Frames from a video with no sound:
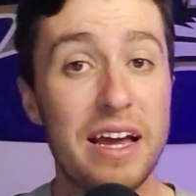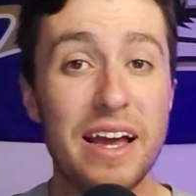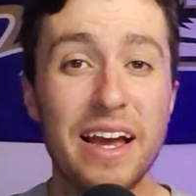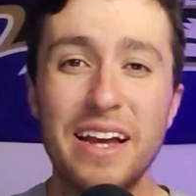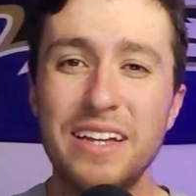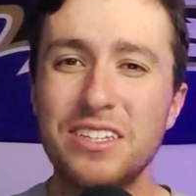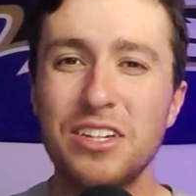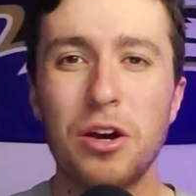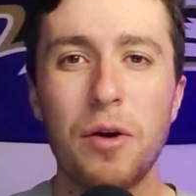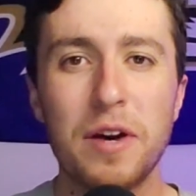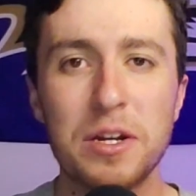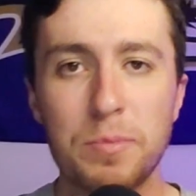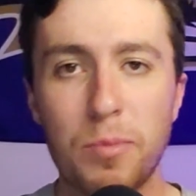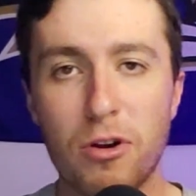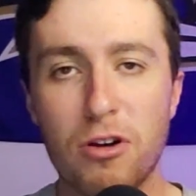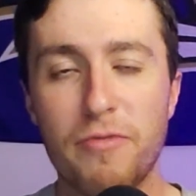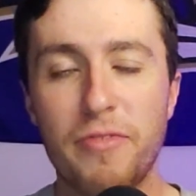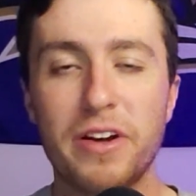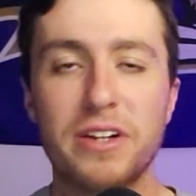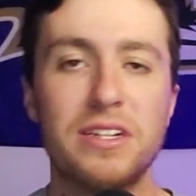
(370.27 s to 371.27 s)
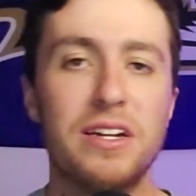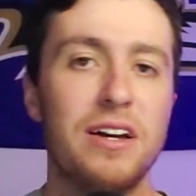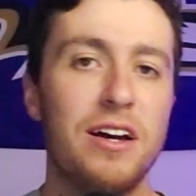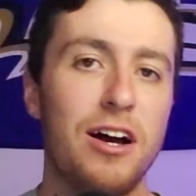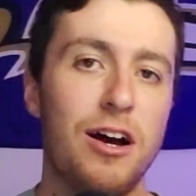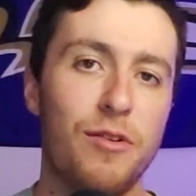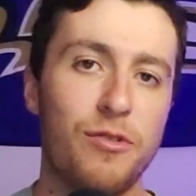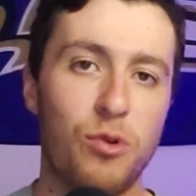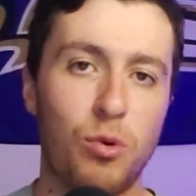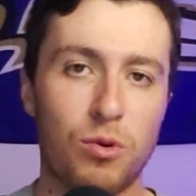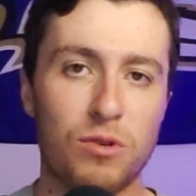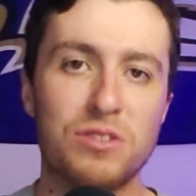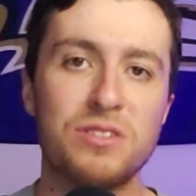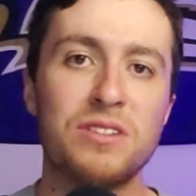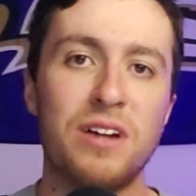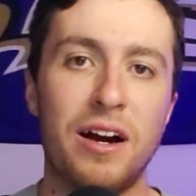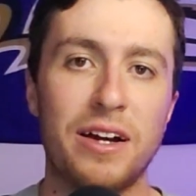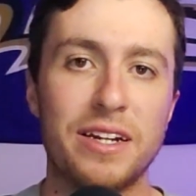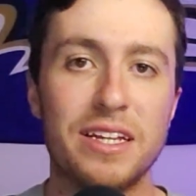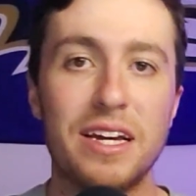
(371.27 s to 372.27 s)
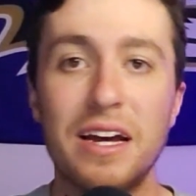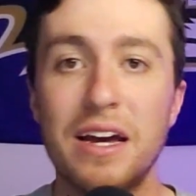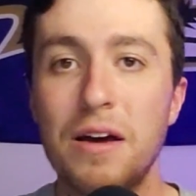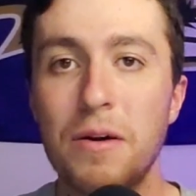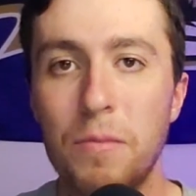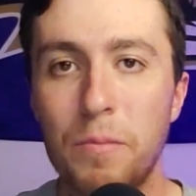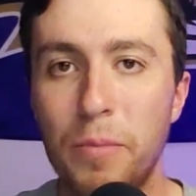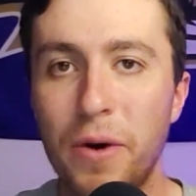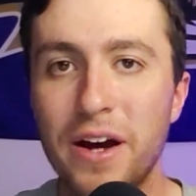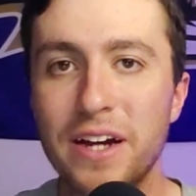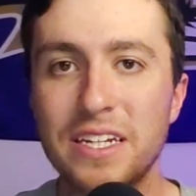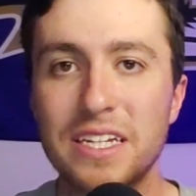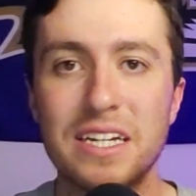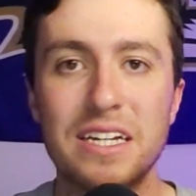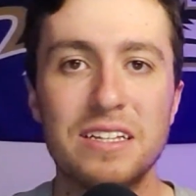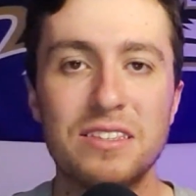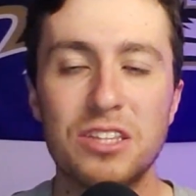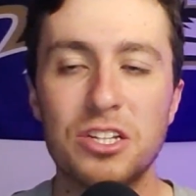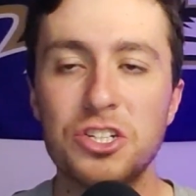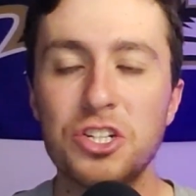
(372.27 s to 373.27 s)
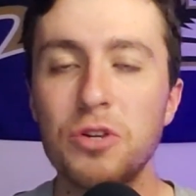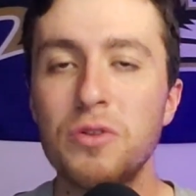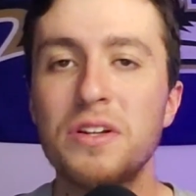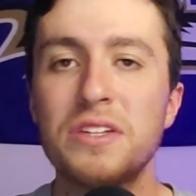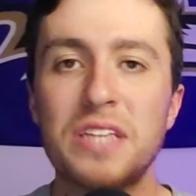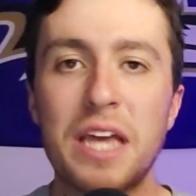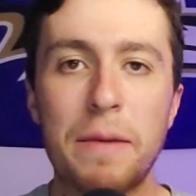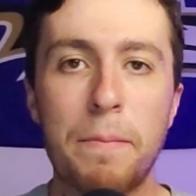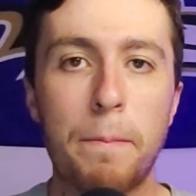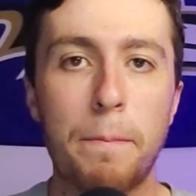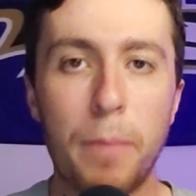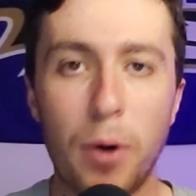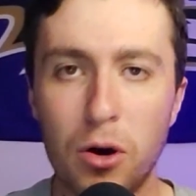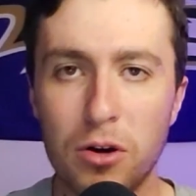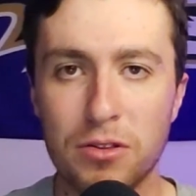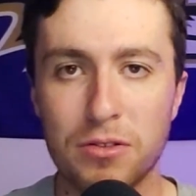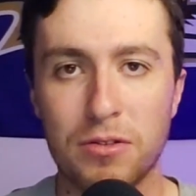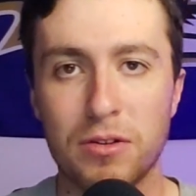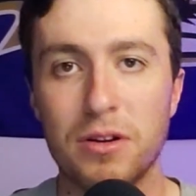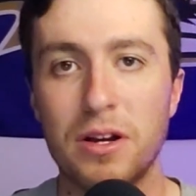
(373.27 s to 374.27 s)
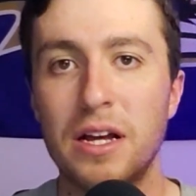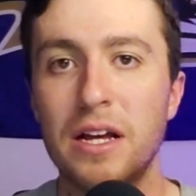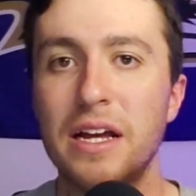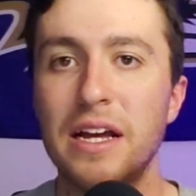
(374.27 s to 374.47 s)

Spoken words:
Is he always perfect? Of course not. But the dude is a baller,